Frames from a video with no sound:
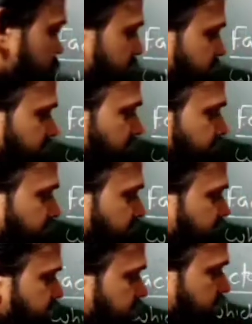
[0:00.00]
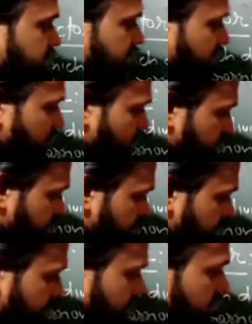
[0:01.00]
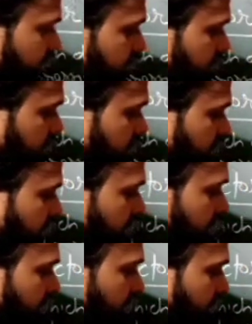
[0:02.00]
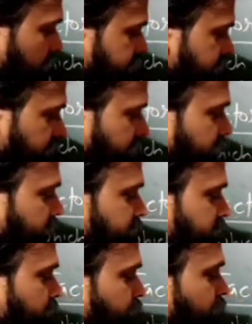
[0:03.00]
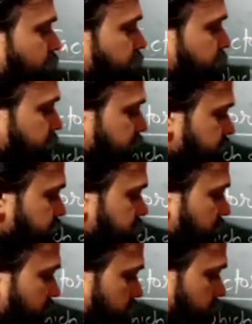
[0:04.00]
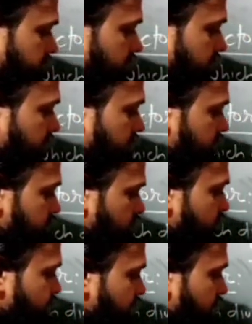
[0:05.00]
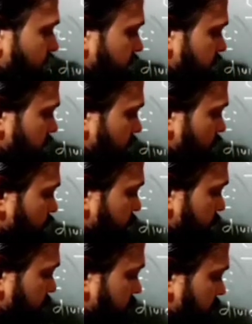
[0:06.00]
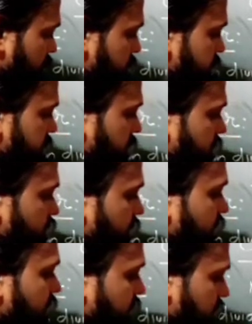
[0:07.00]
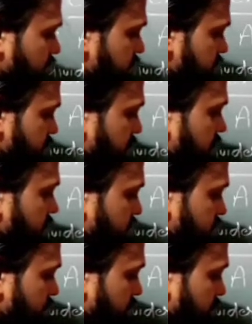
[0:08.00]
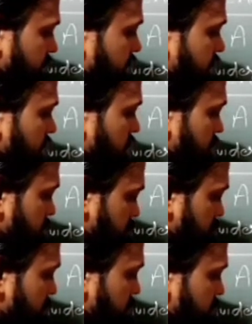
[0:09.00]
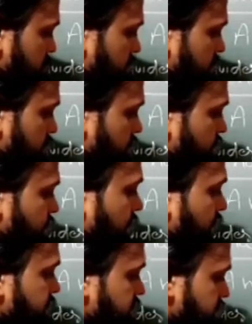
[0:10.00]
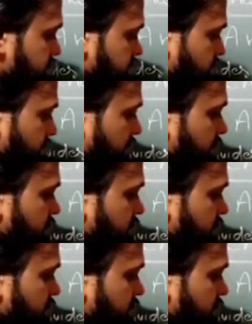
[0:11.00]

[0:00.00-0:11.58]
example is, see carefully here, I have taken an example of 10. So we know that how we can write this 10. We can write this 10 also like 10 is equal to 5